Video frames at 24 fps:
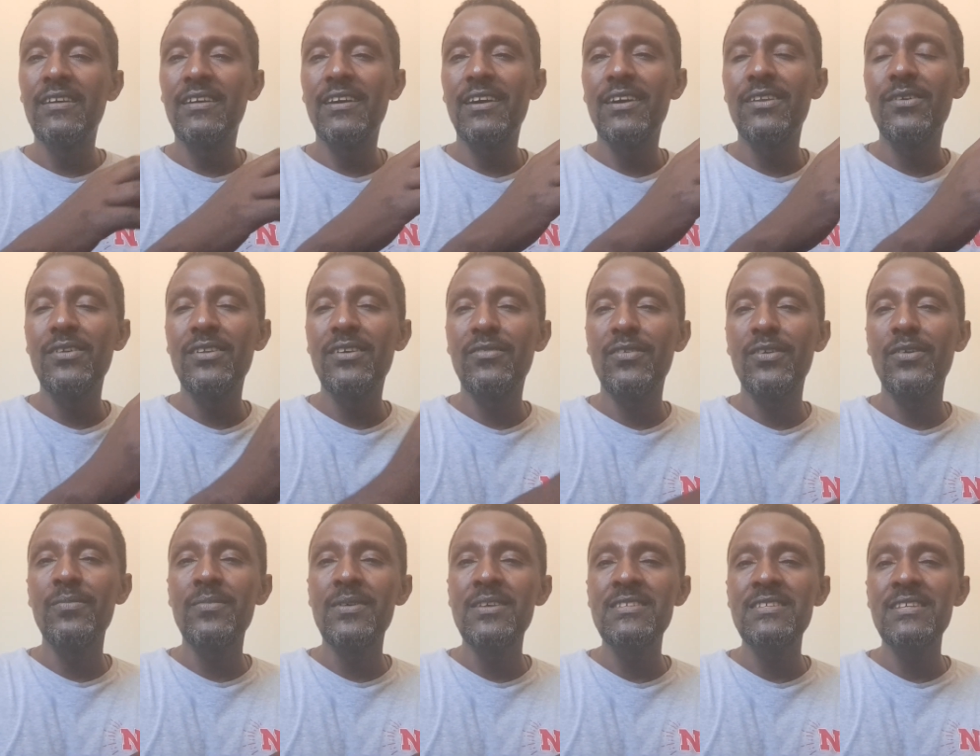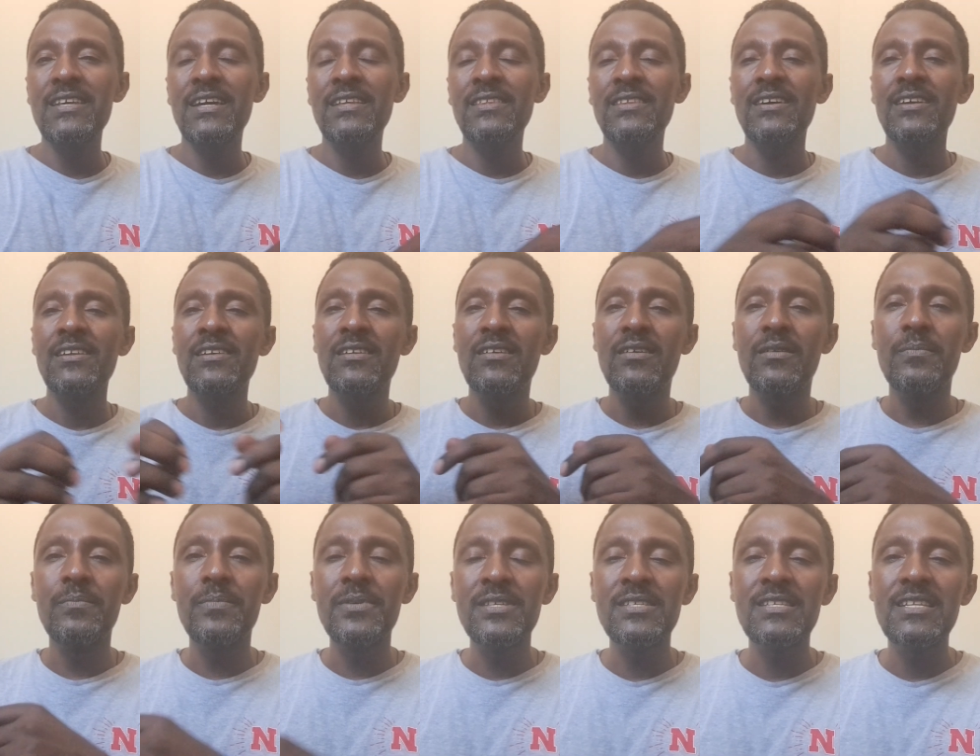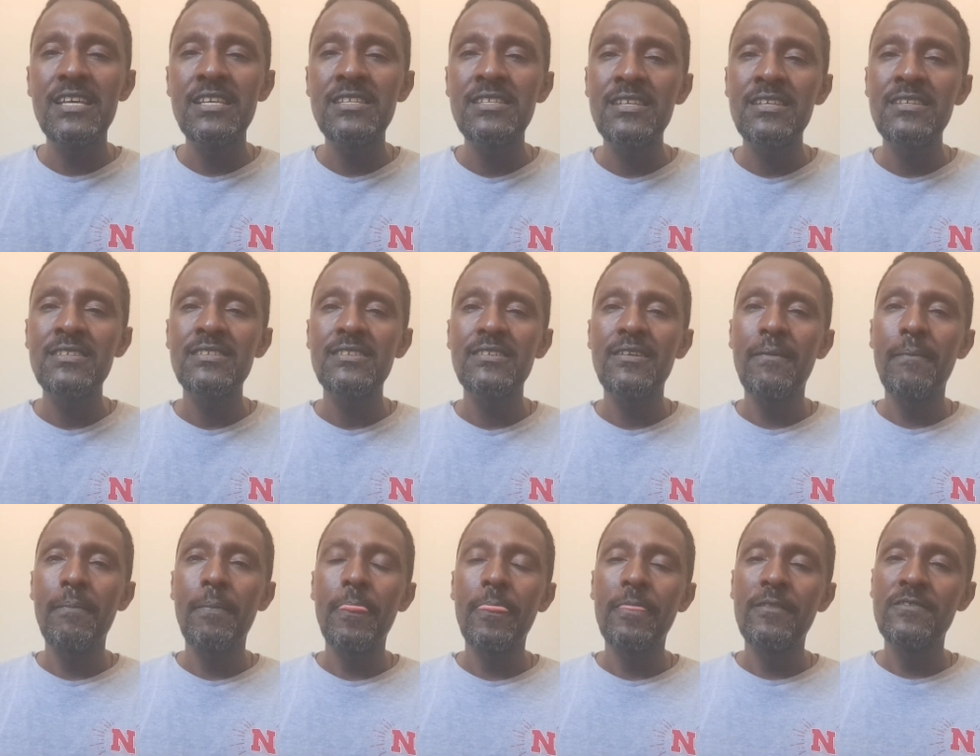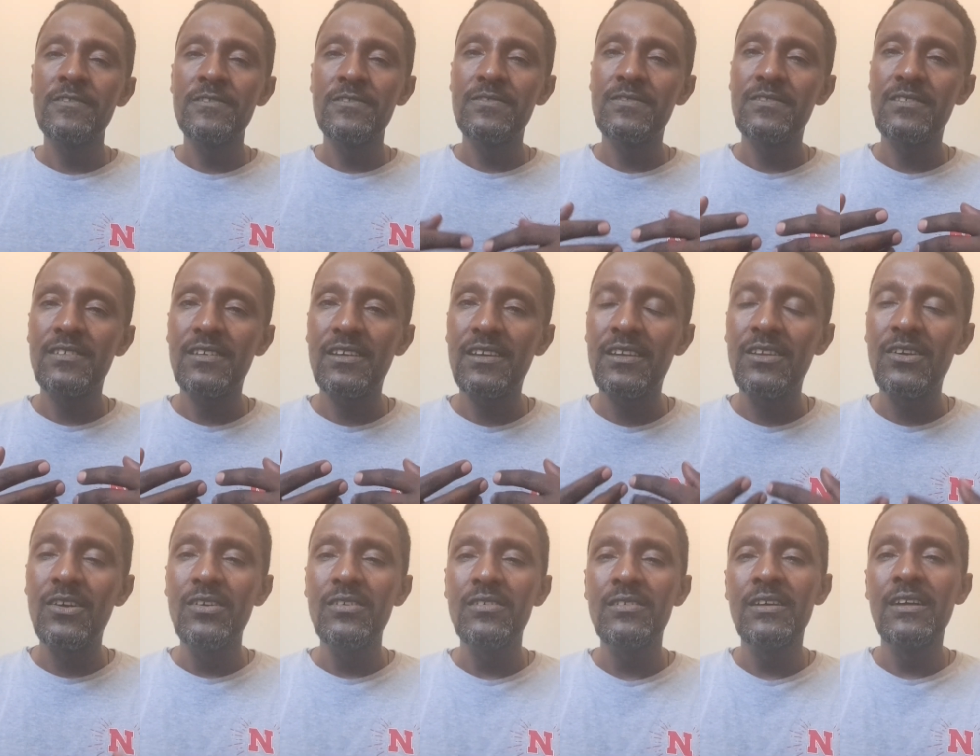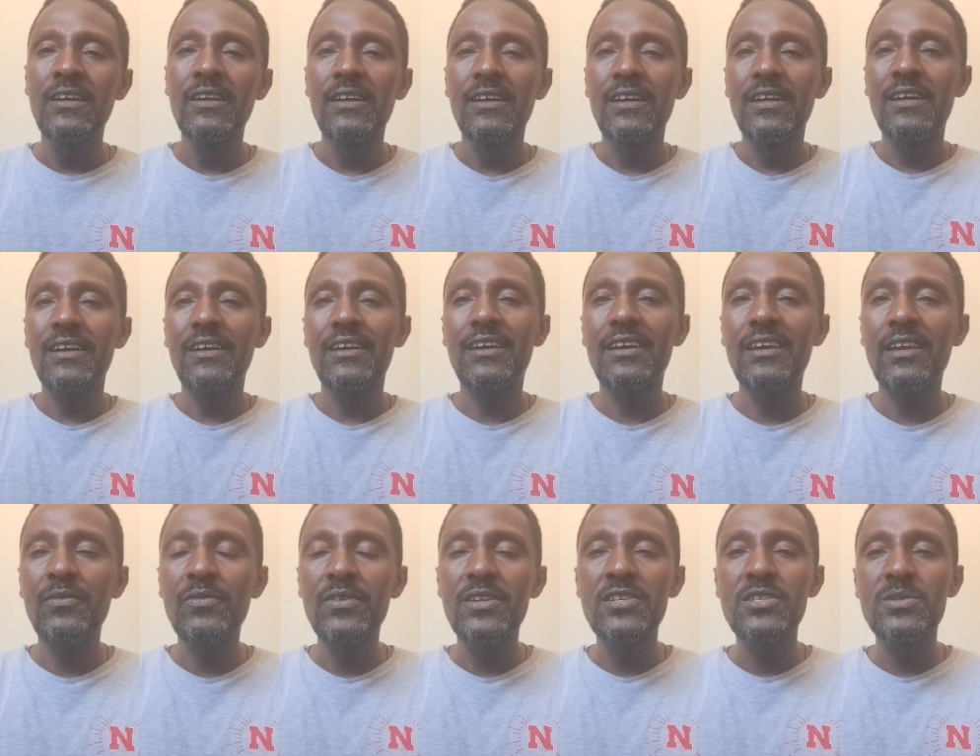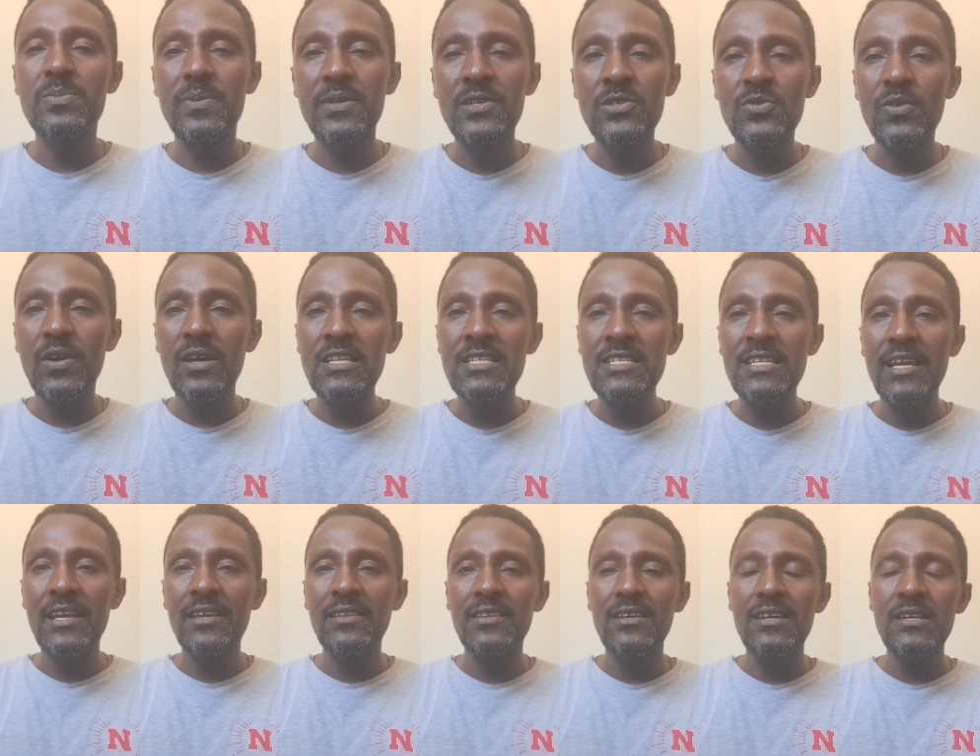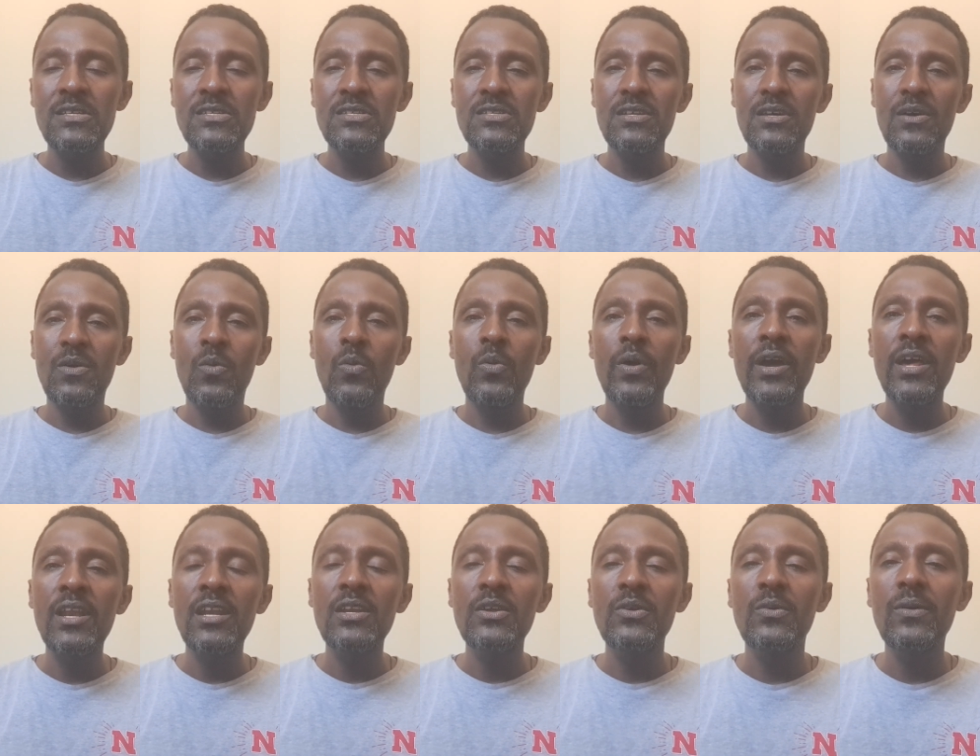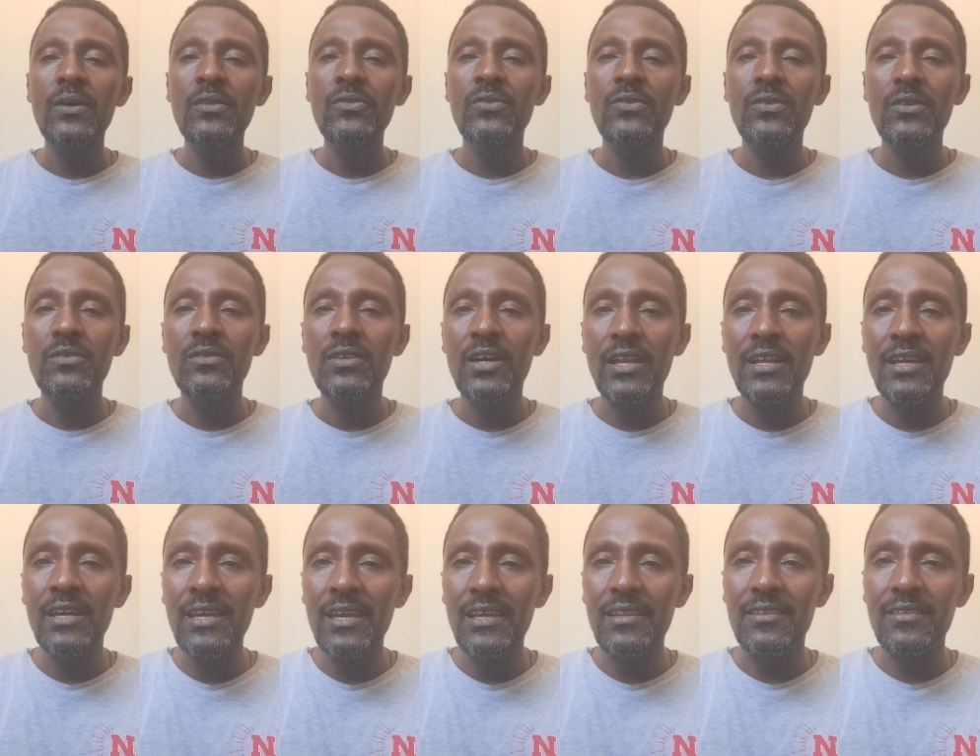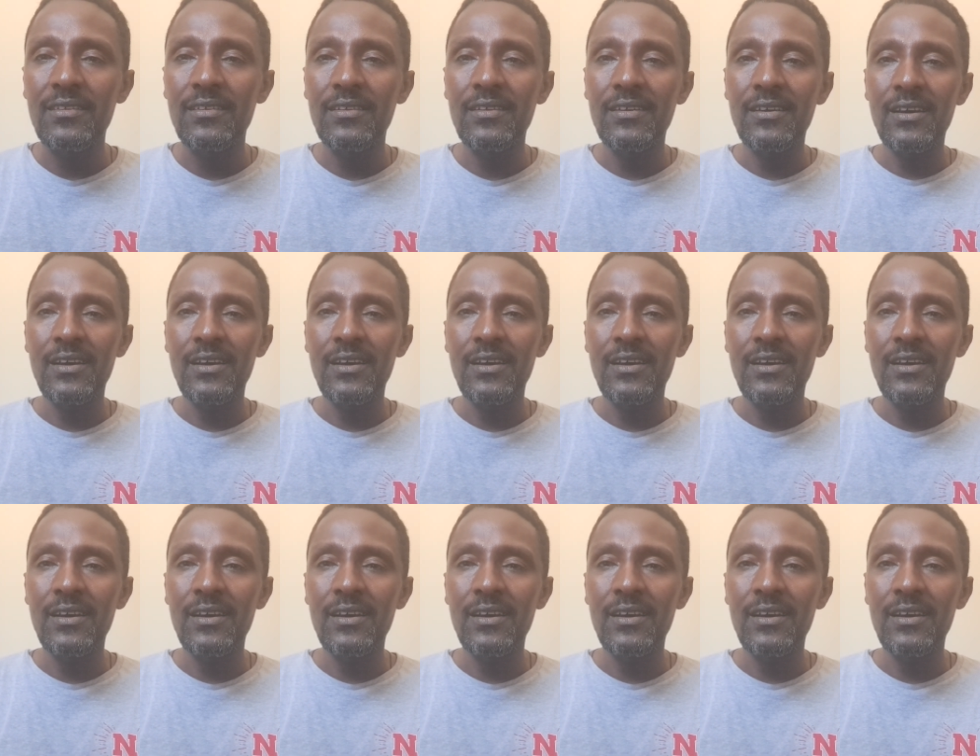you know, development sector, businesses, you know, uh, even spiritual sectors. Where do you want to target?